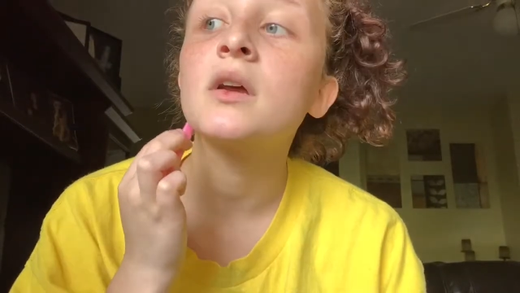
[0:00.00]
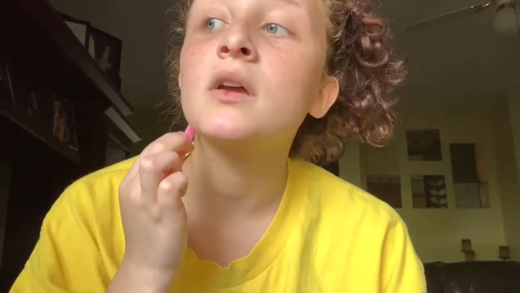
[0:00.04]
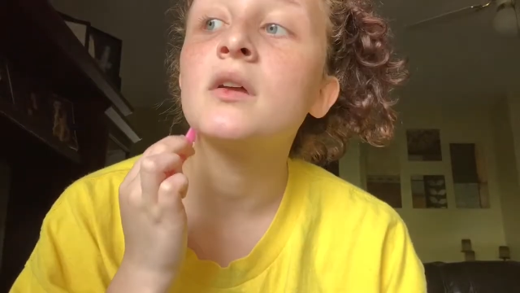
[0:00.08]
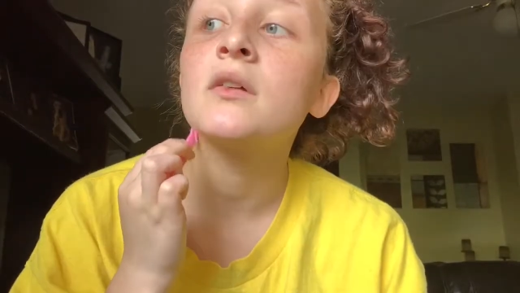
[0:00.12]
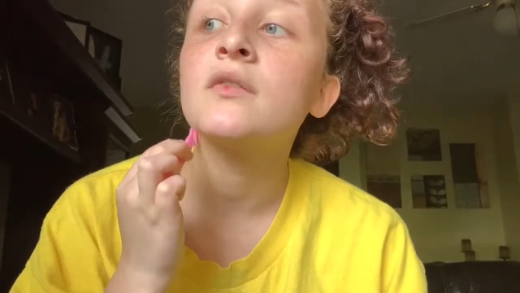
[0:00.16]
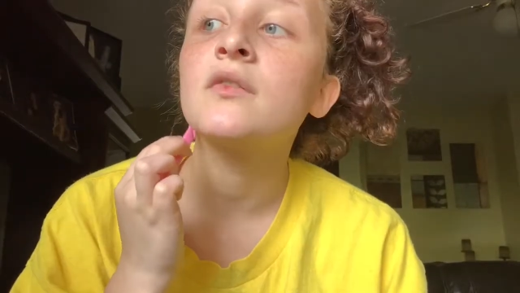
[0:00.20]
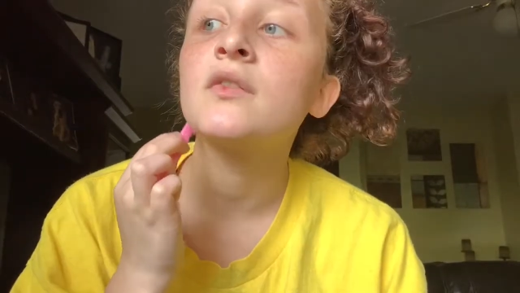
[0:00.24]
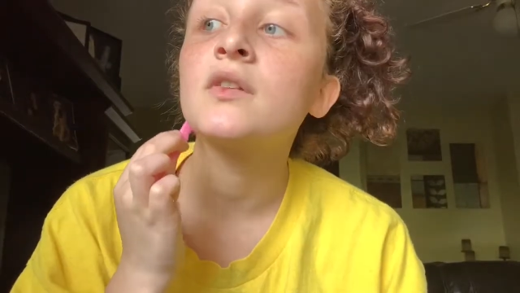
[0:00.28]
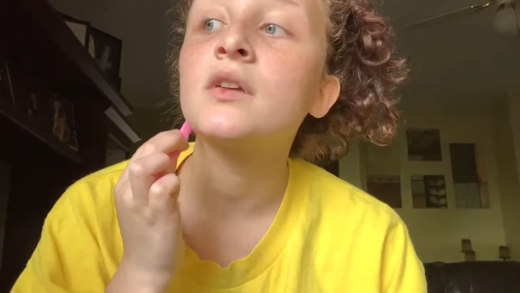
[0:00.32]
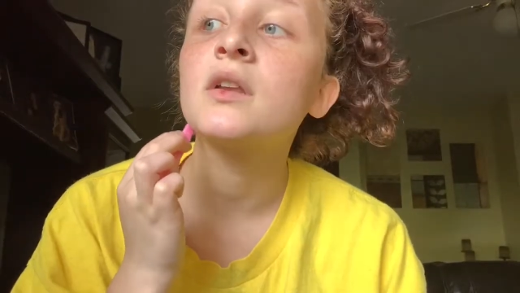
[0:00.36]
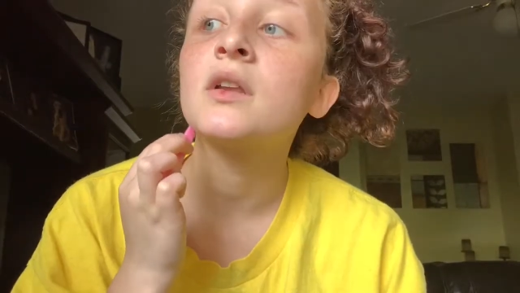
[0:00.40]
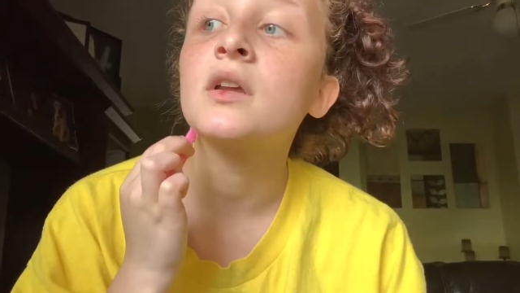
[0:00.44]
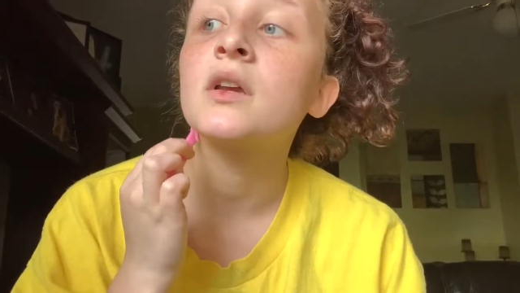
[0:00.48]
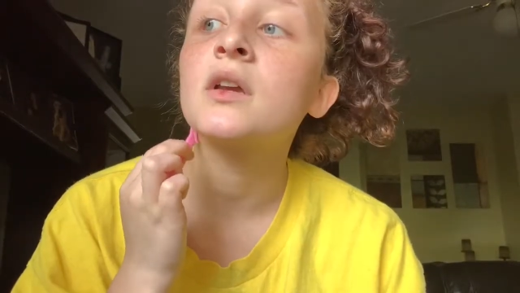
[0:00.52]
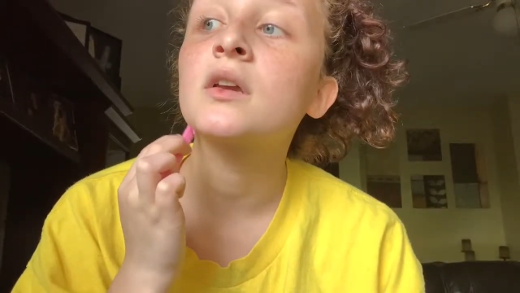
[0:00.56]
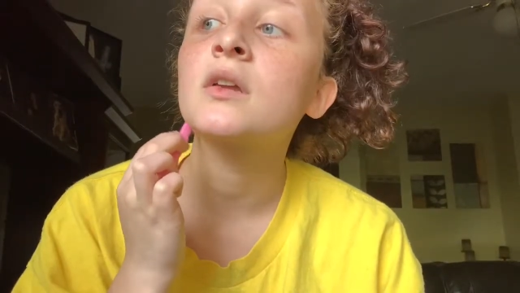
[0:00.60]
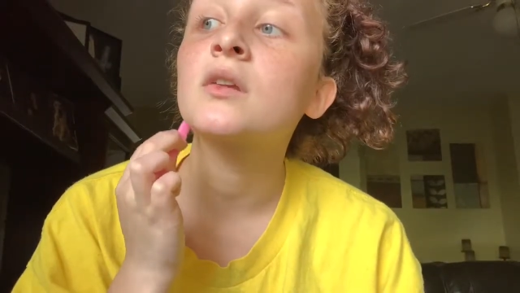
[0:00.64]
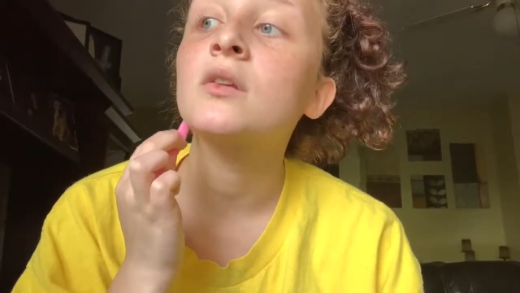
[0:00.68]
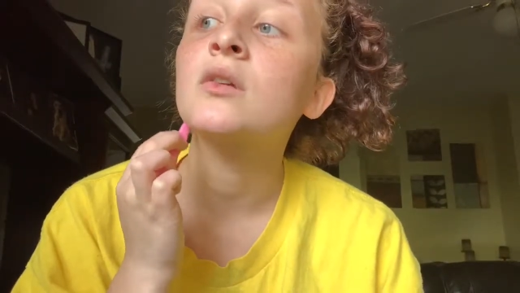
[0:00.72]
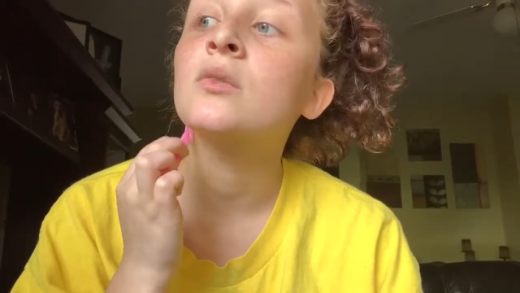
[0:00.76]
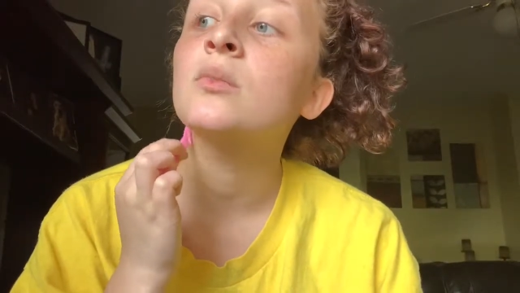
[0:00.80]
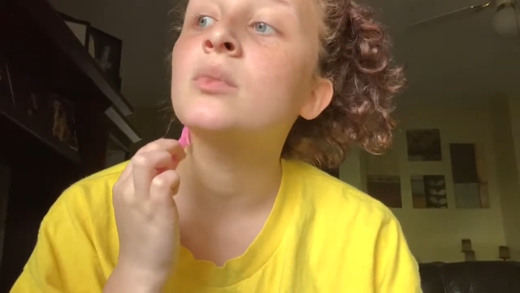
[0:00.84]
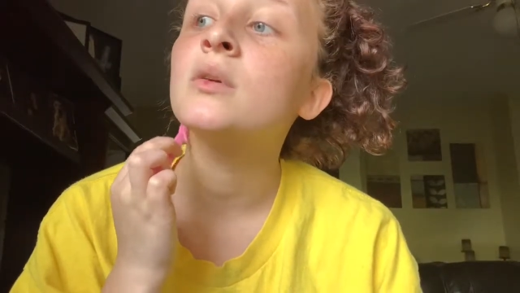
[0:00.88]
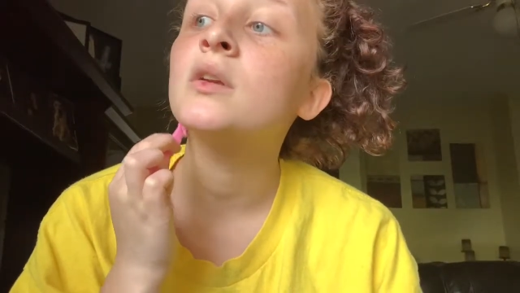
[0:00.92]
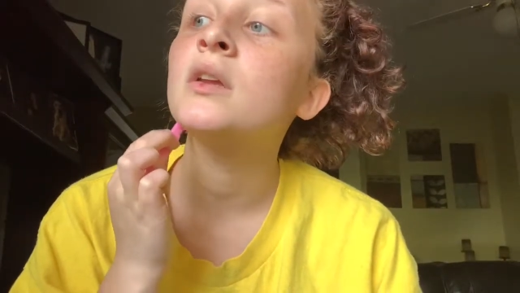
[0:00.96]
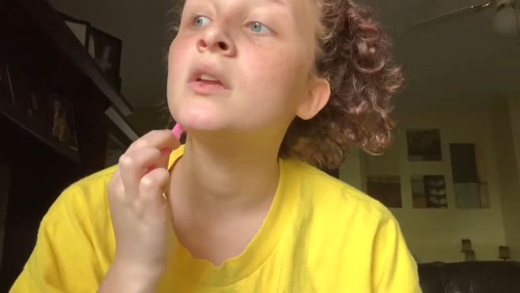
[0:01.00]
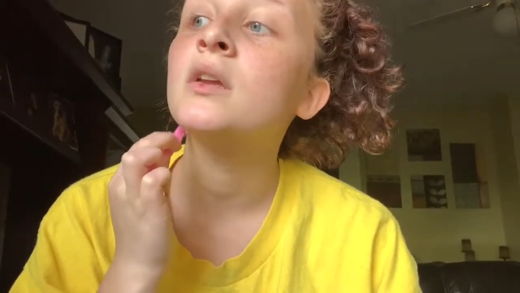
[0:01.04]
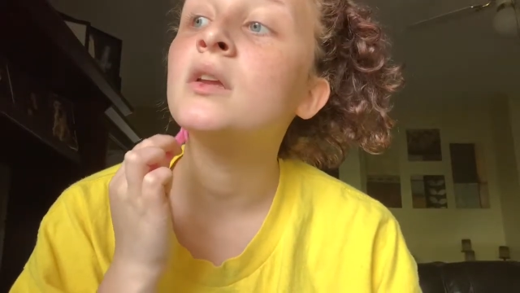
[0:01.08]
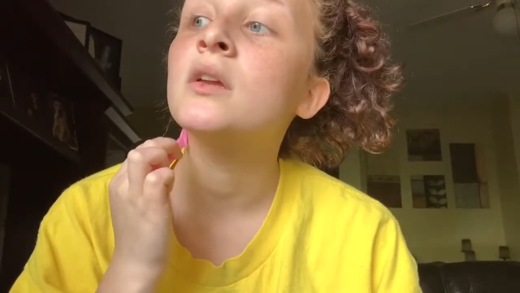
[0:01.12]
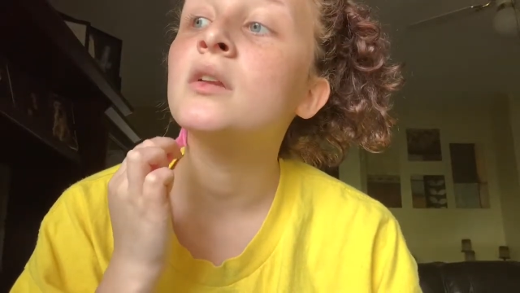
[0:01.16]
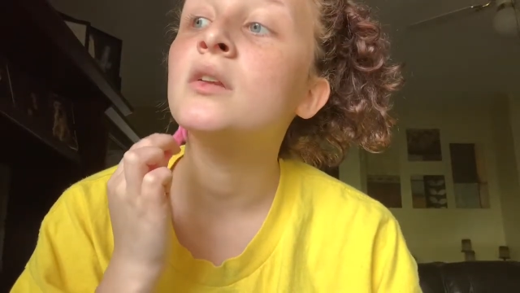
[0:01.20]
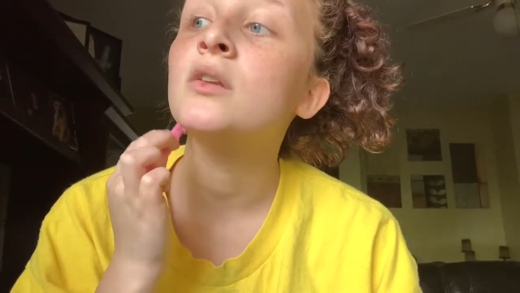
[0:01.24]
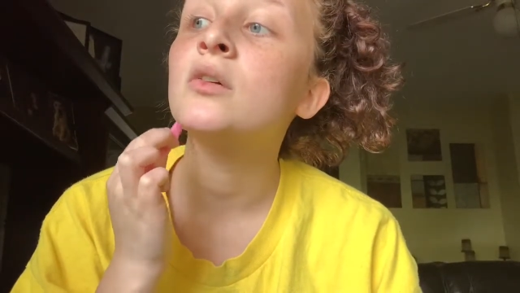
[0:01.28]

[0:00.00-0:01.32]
I feel like nobody